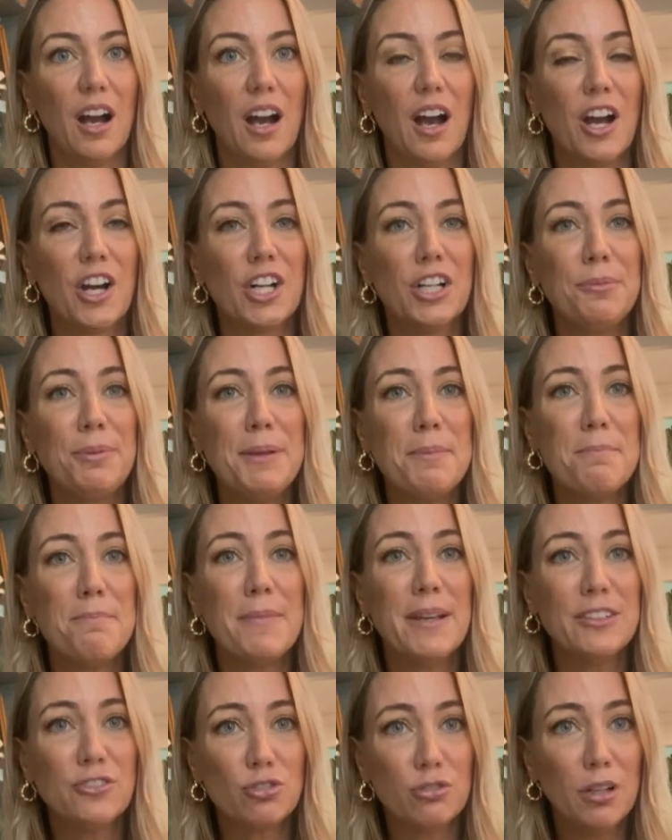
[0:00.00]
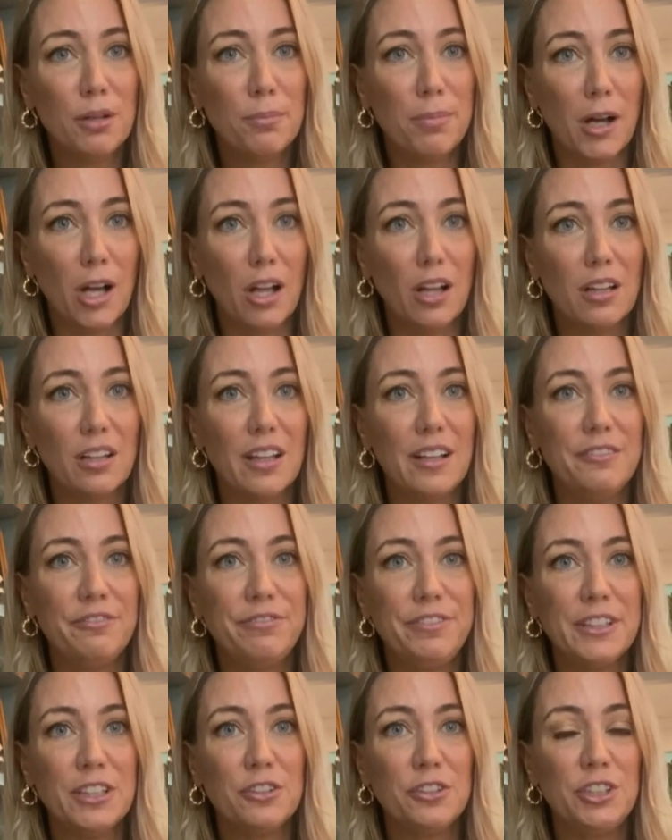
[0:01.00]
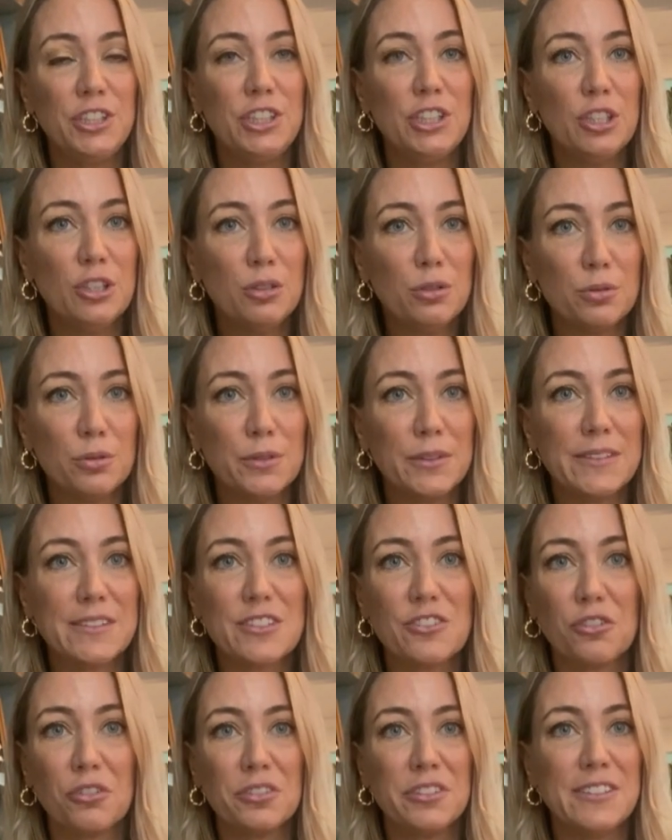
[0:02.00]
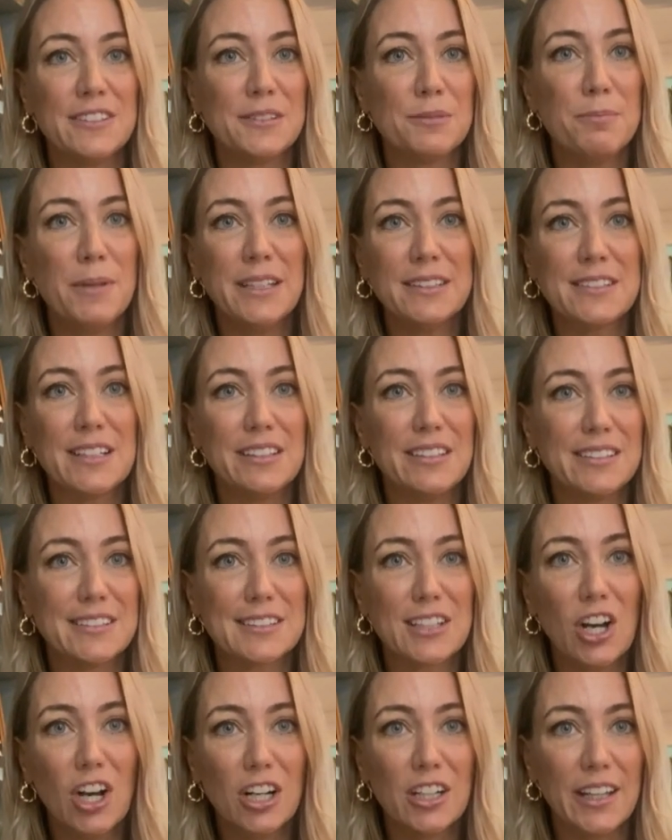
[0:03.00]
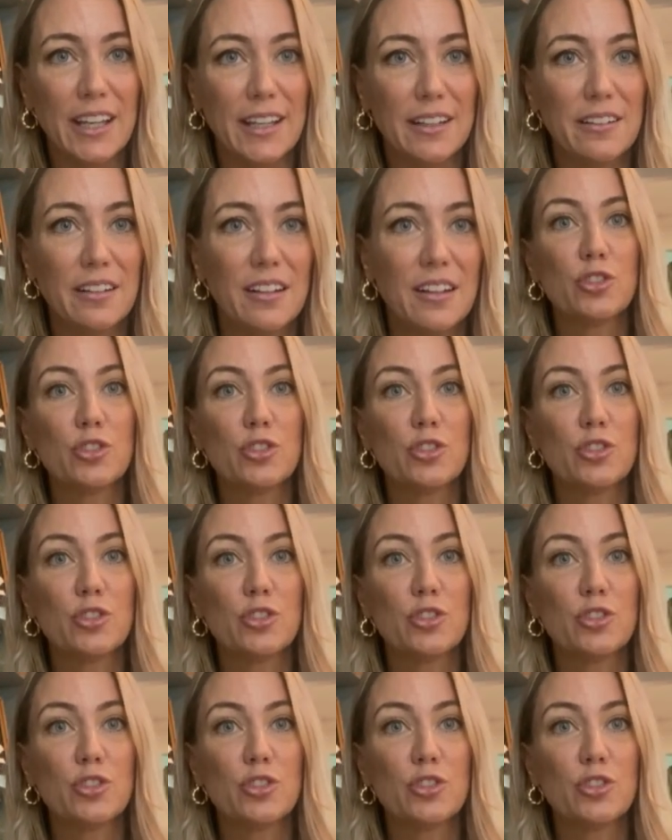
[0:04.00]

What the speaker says: are going to be miserable and feel used or dismissed and discarded.